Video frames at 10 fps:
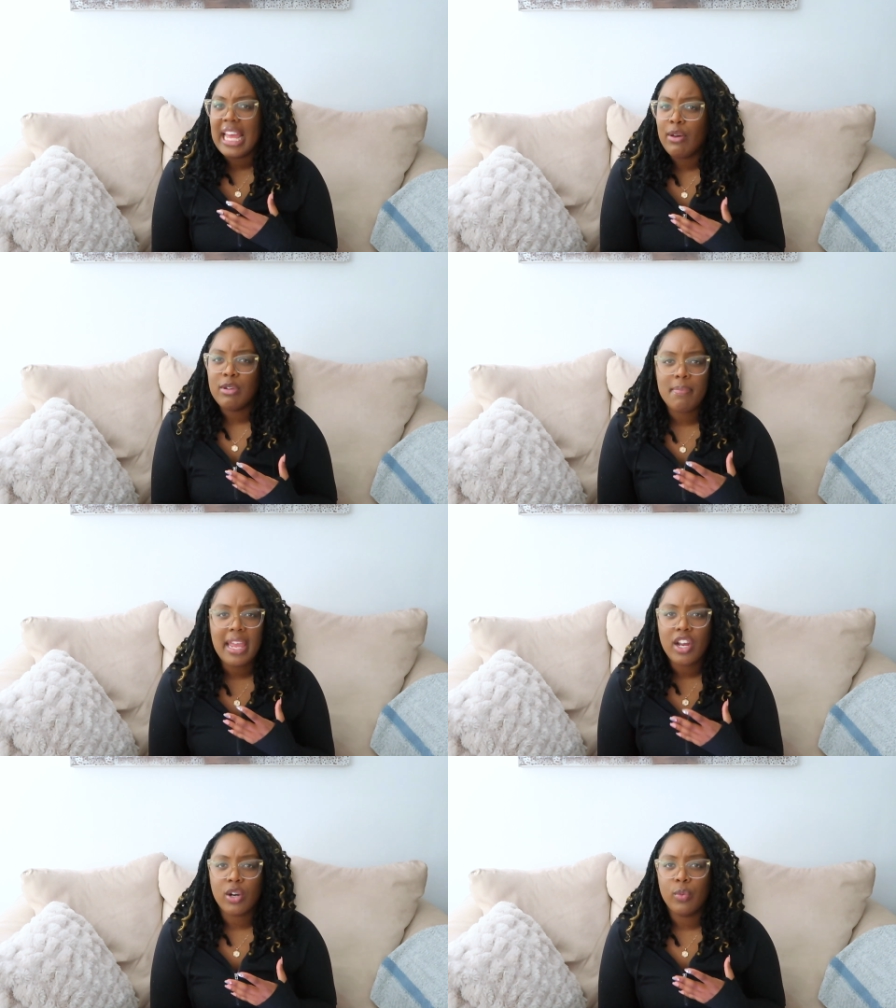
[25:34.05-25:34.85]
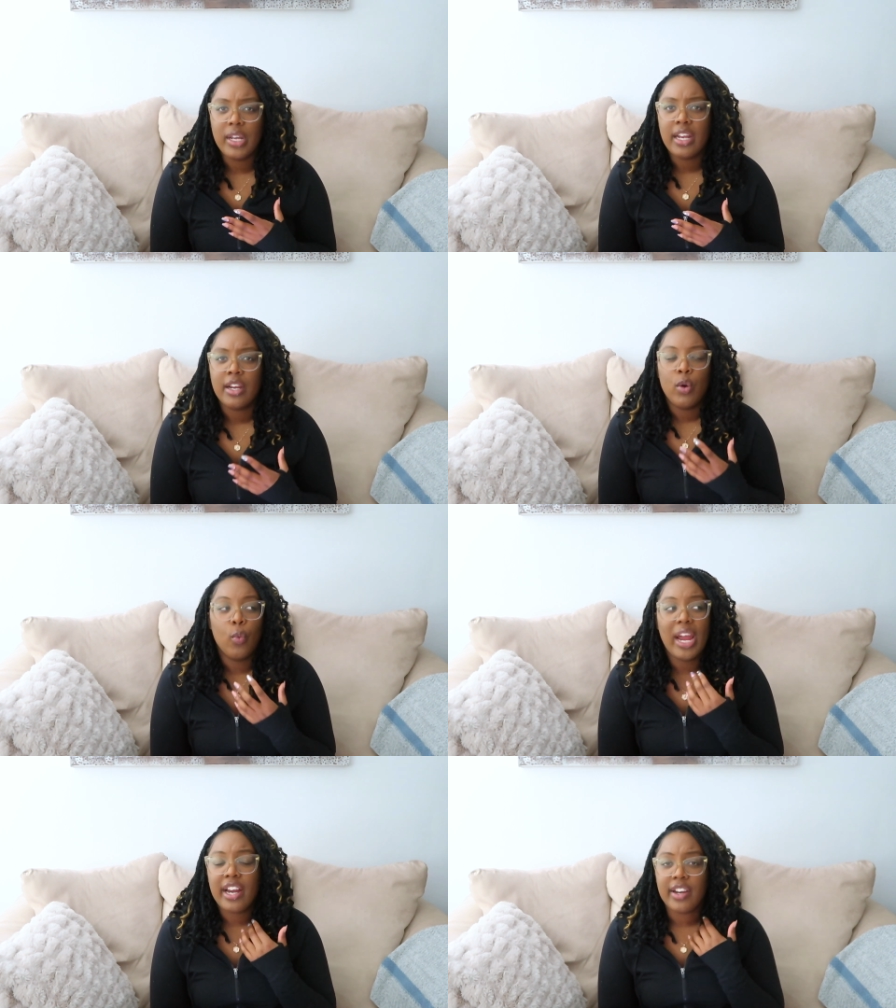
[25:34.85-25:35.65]
It would make her
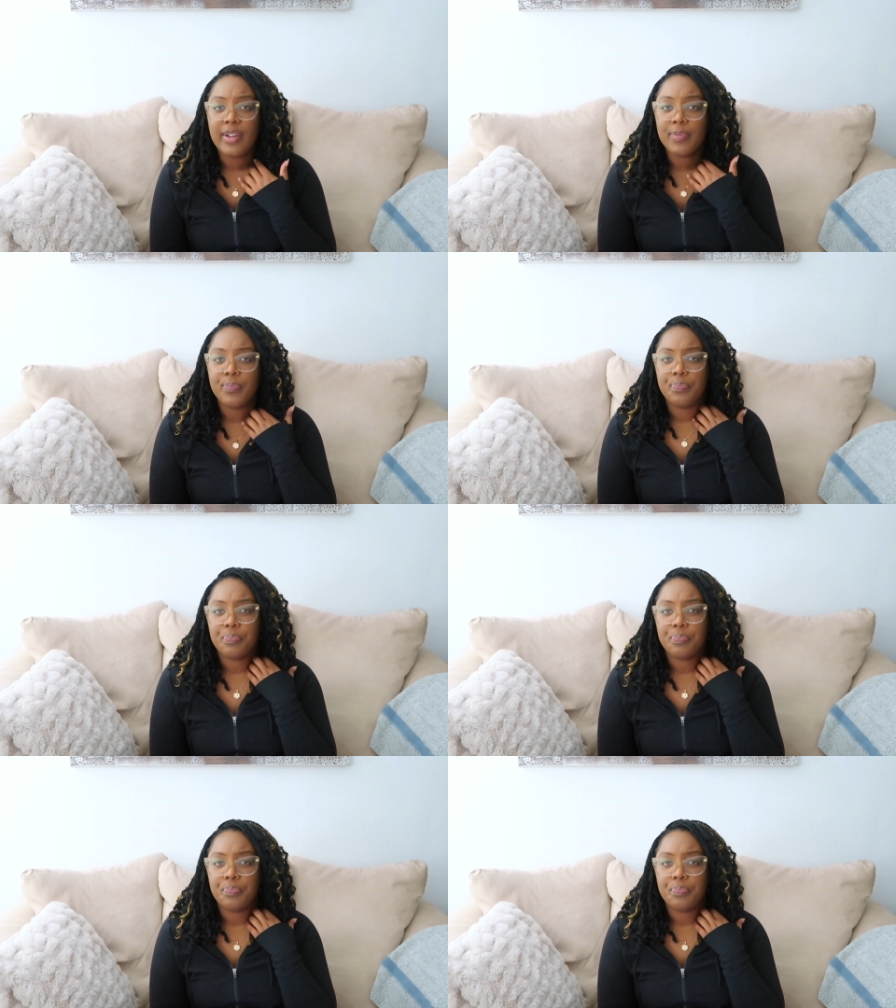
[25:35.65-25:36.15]
weary.